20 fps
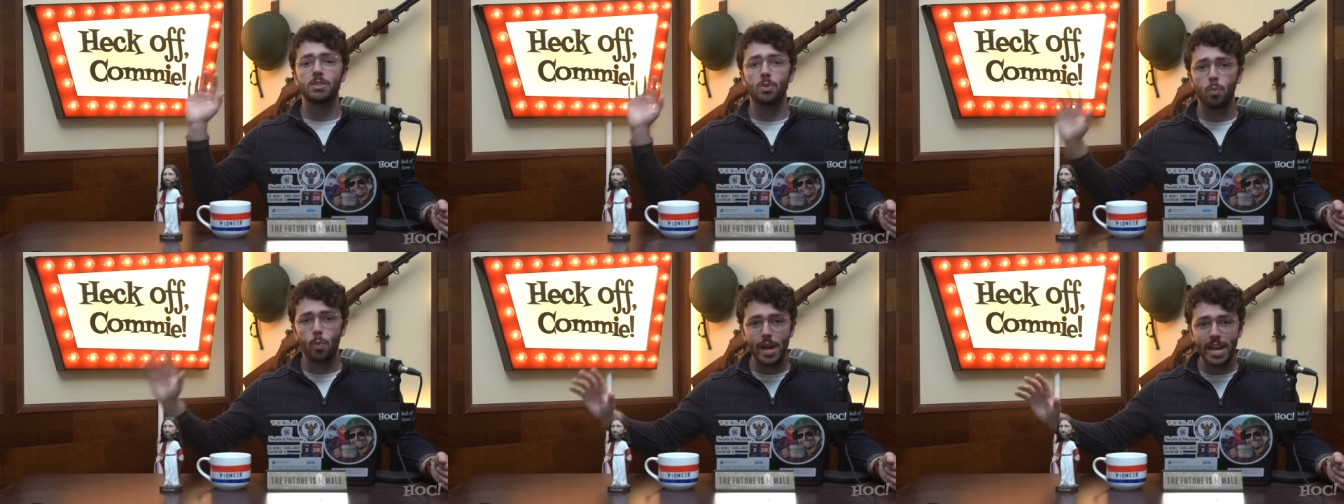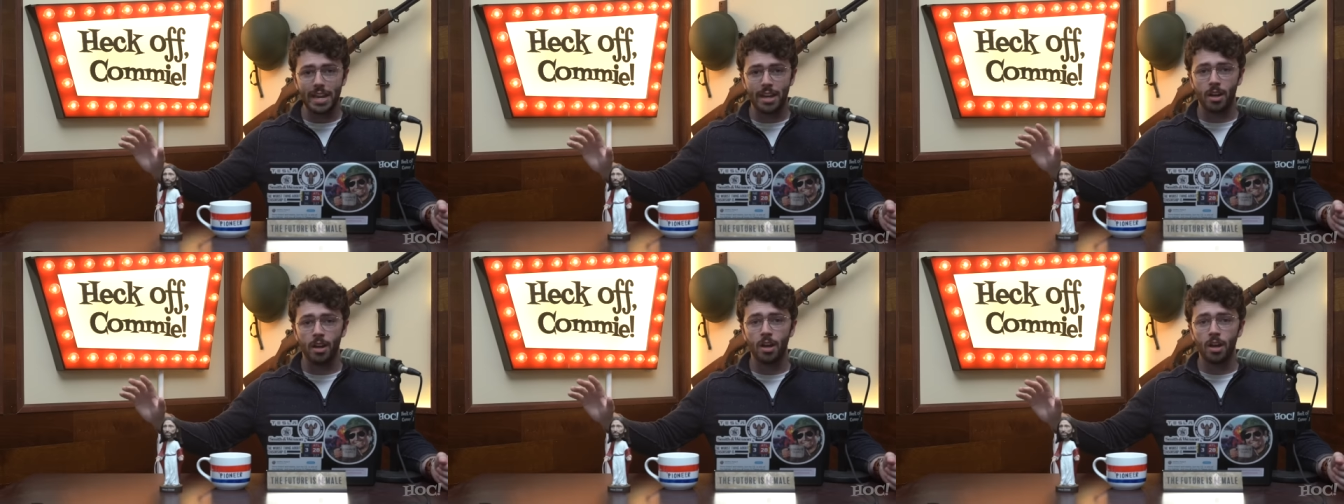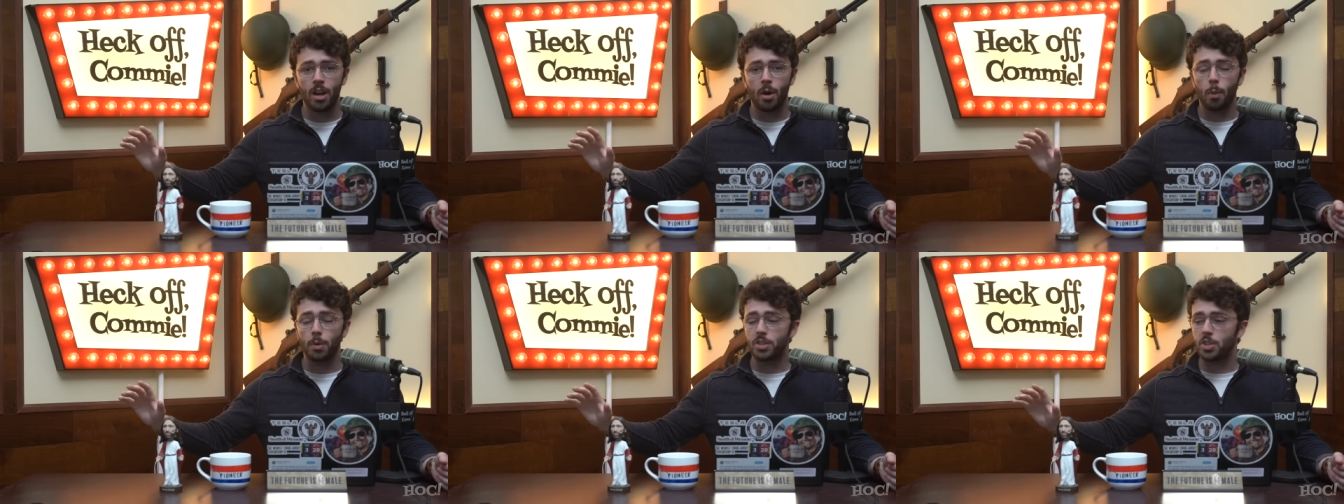to win,
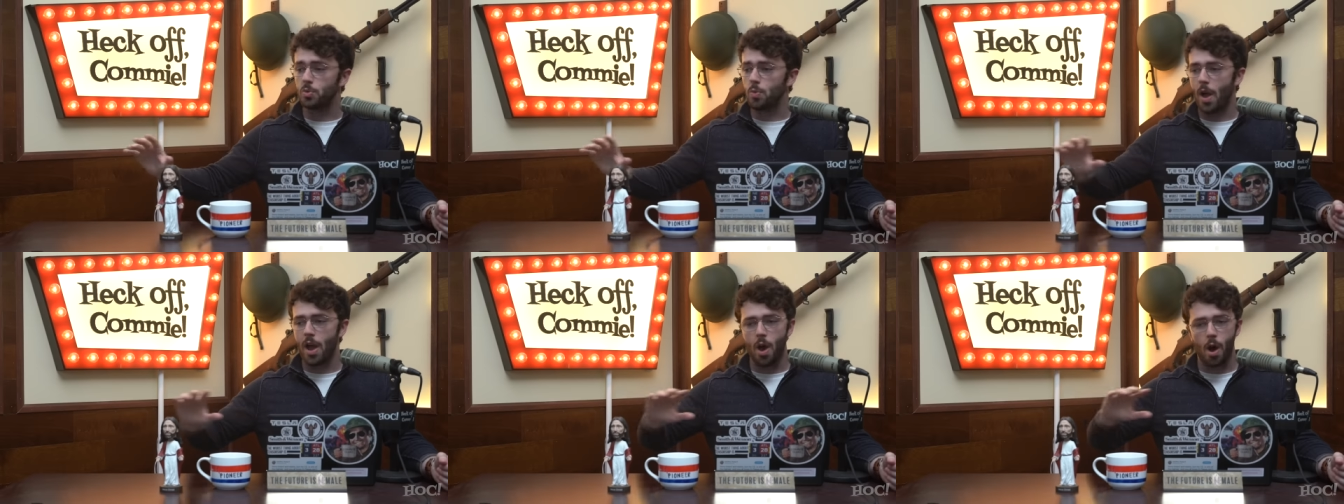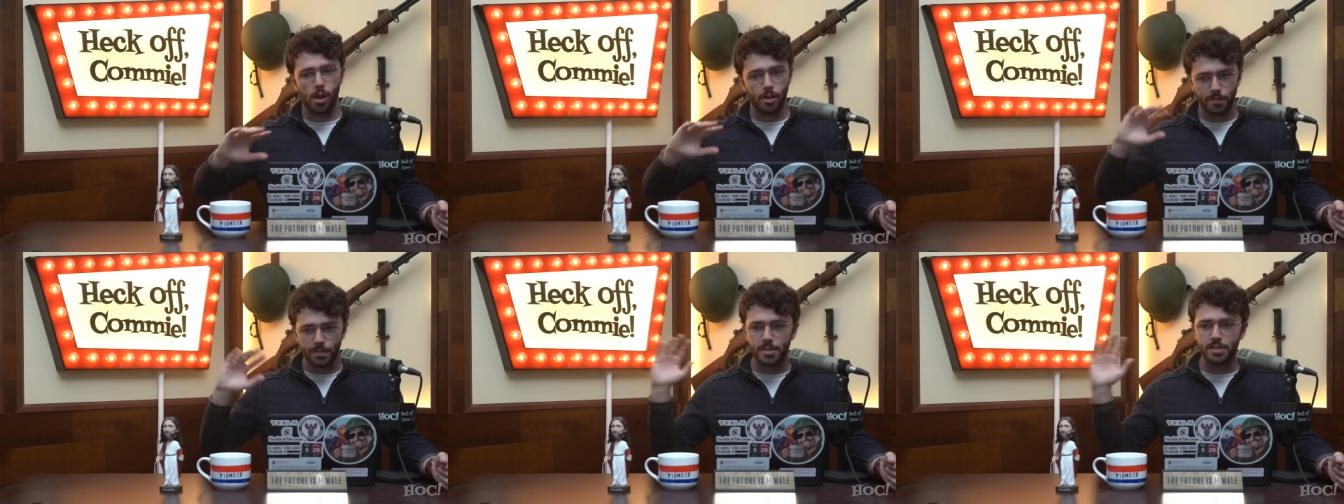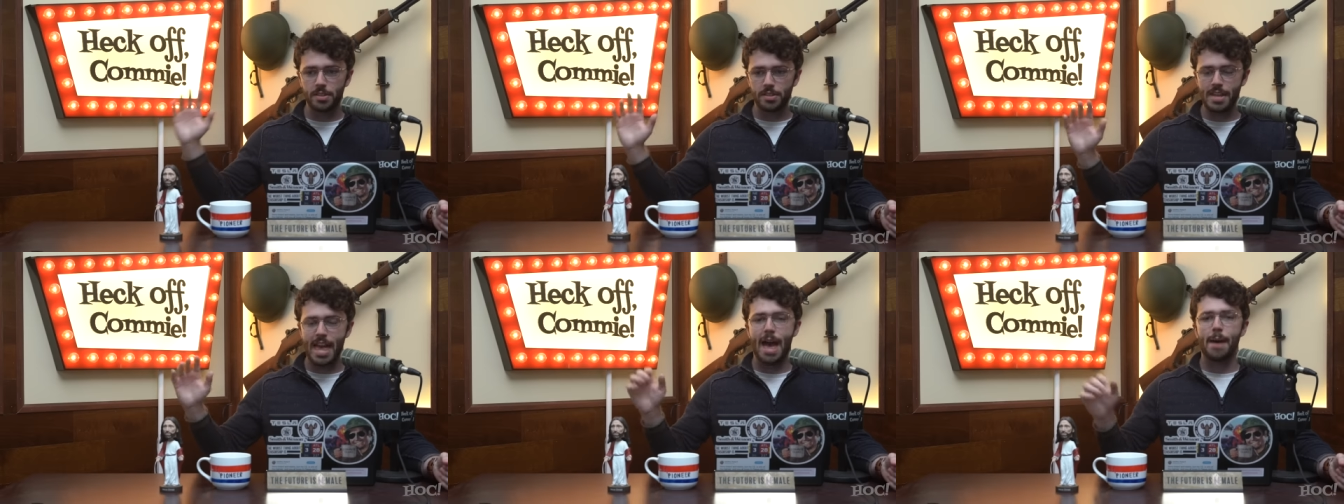which is why all of
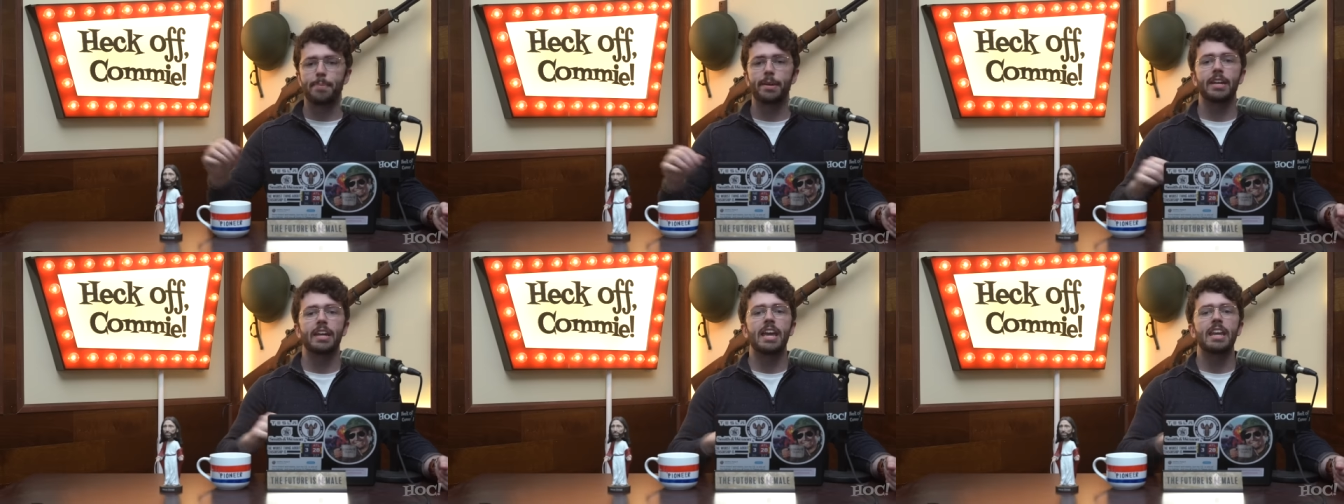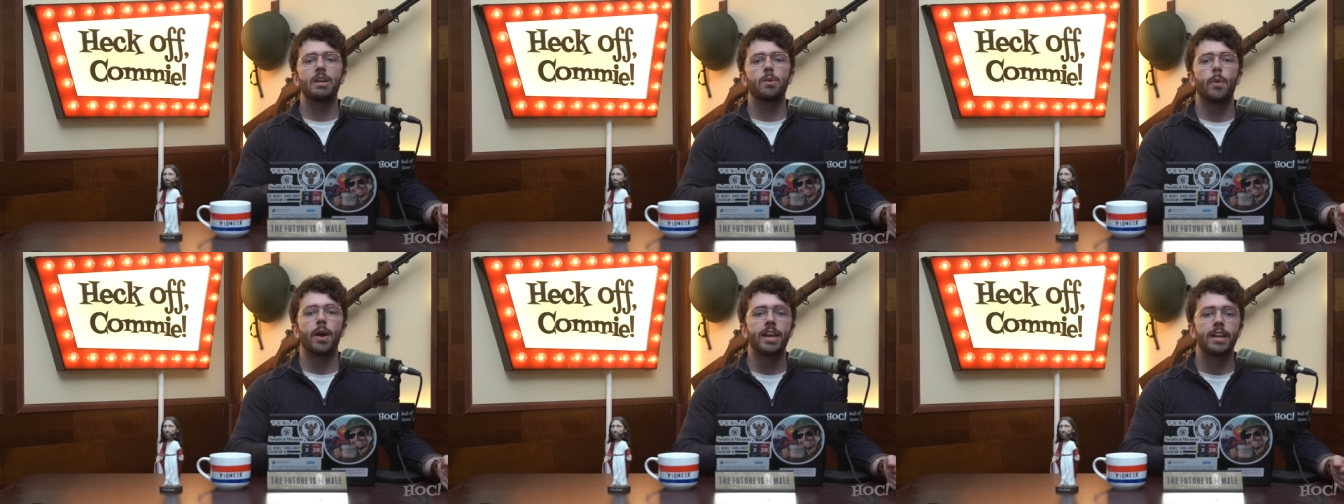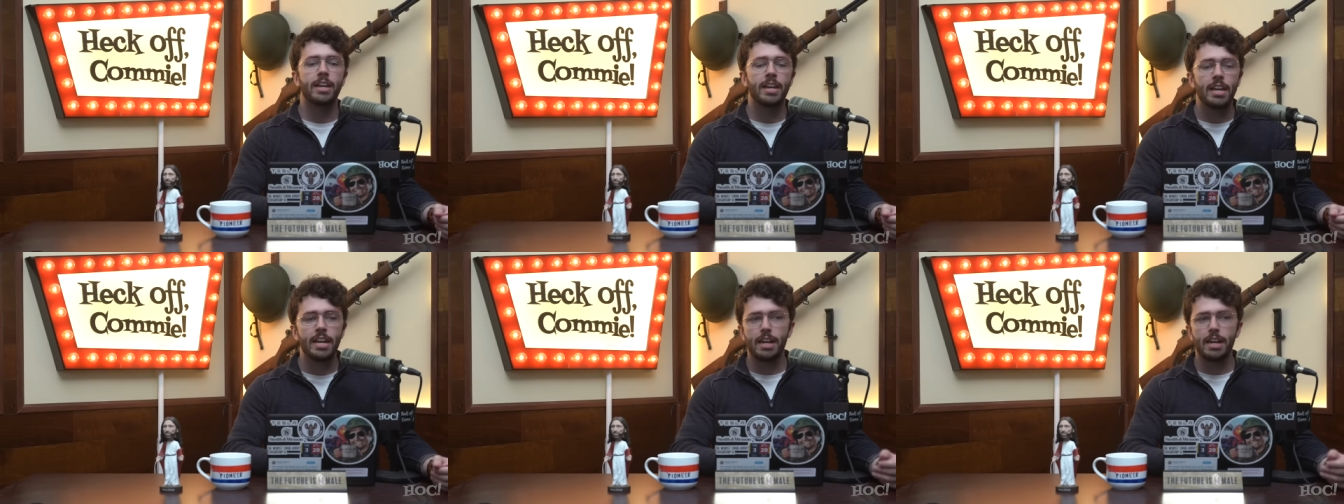this is happening anyway.